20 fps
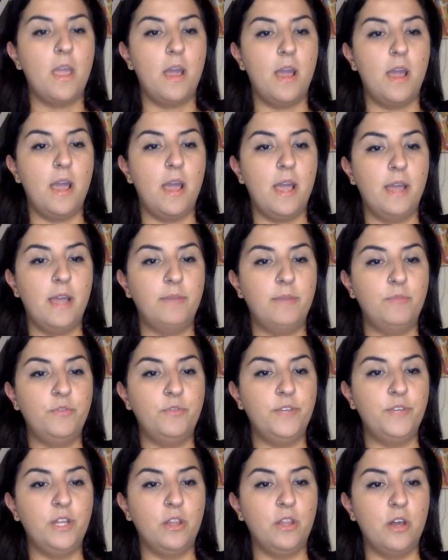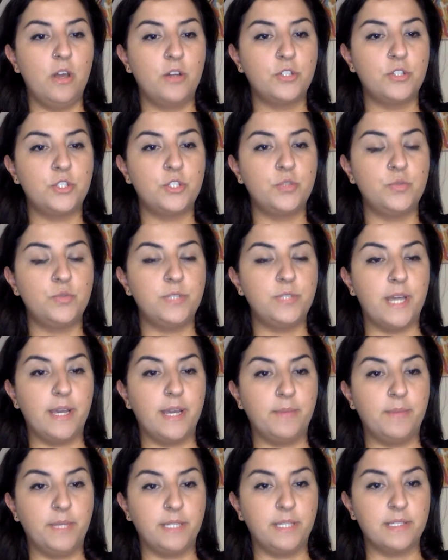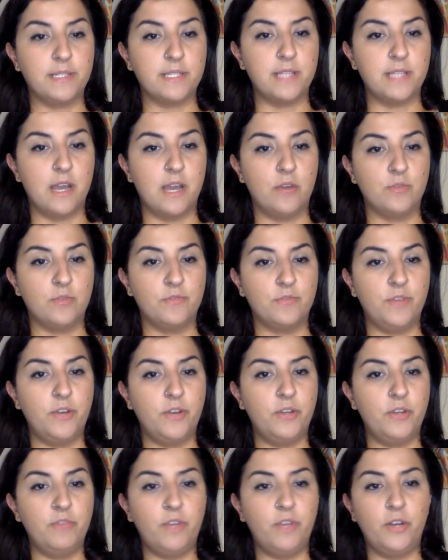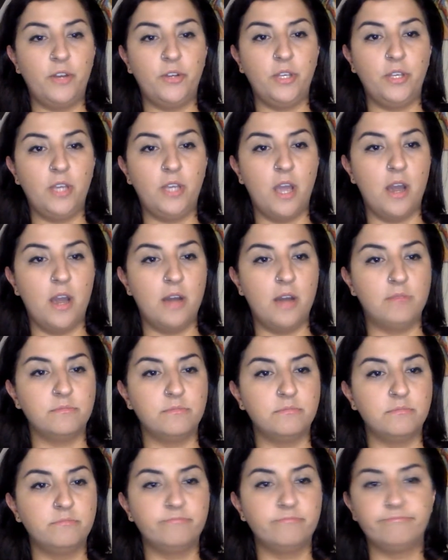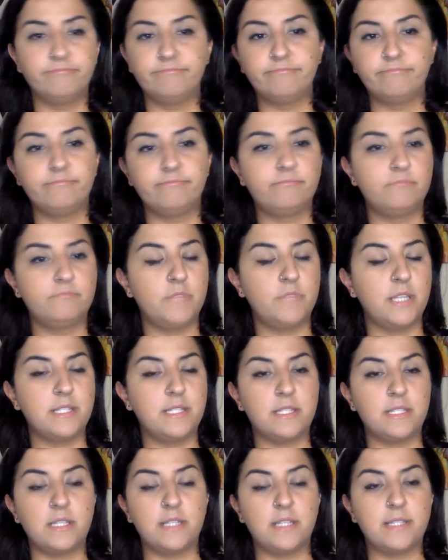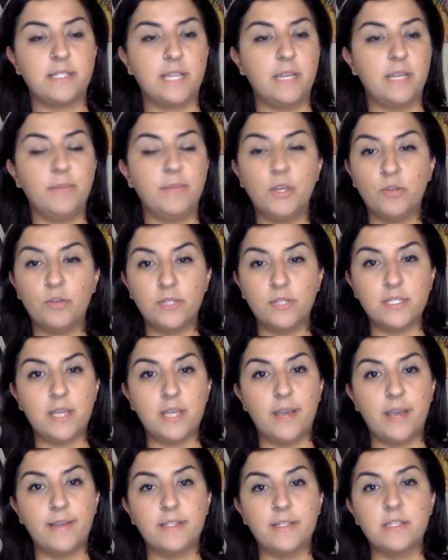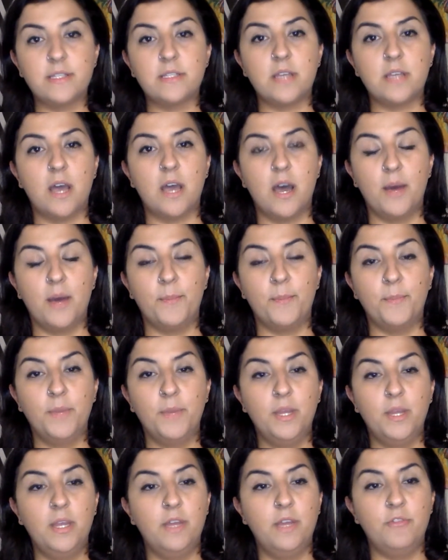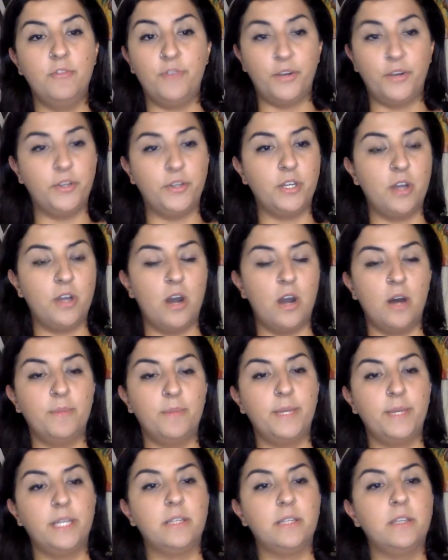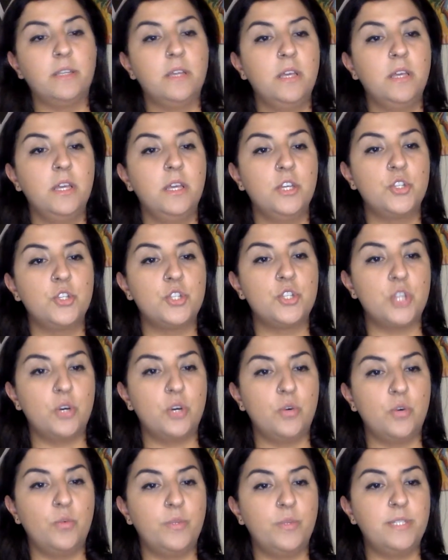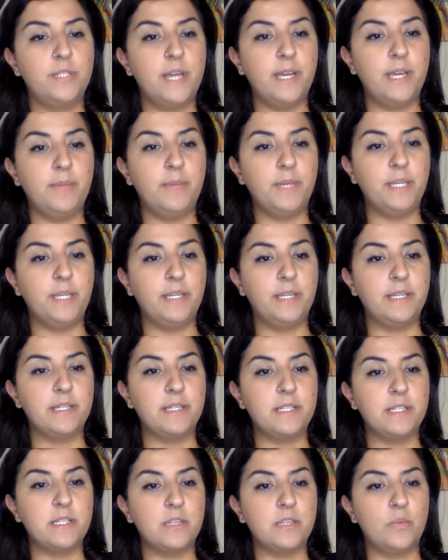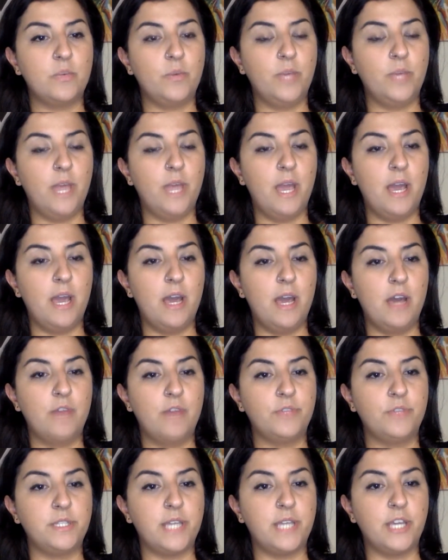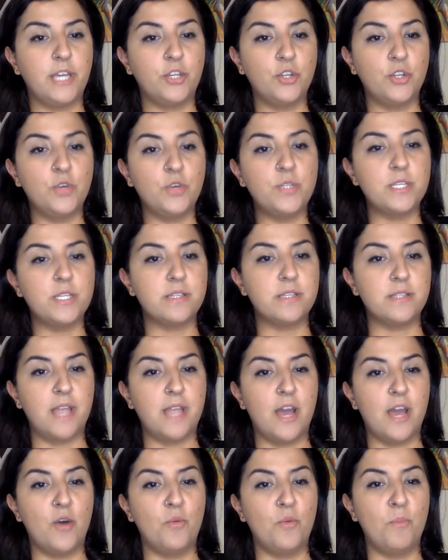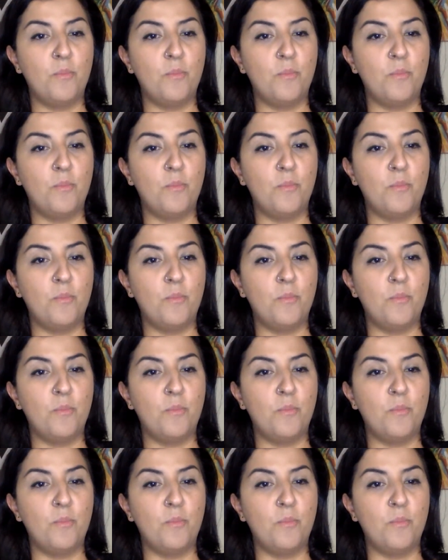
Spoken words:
And moving along to diabetes now, very, very, it's going to be on the test. Very common. So with diabetes, we have the diagnosis now.